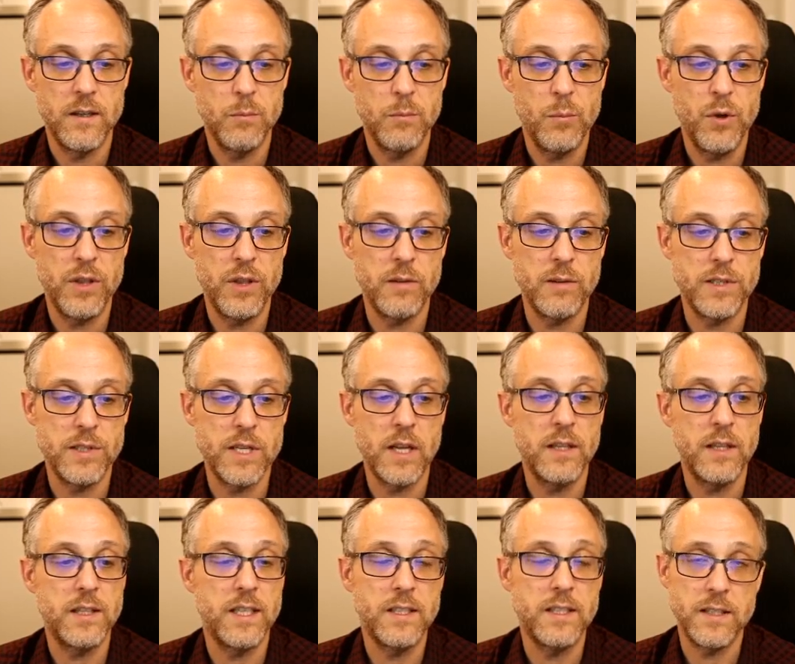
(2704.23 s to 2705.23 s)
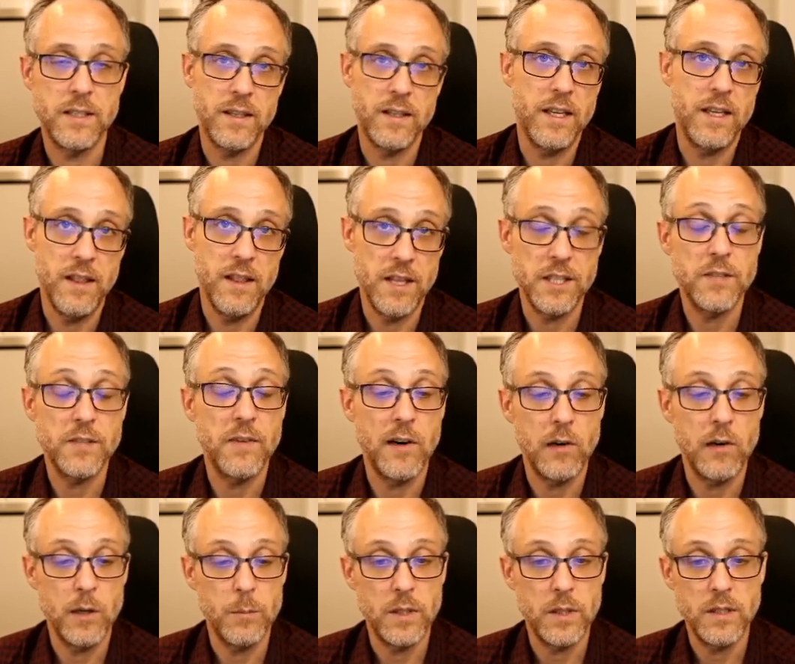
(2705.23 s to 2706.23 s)
put the result in this
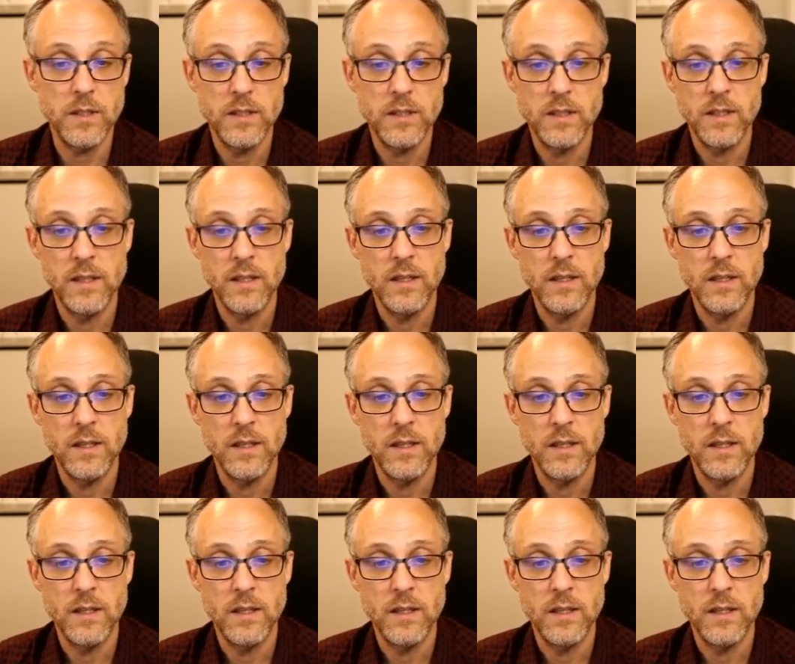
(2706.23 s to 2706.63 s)
variable.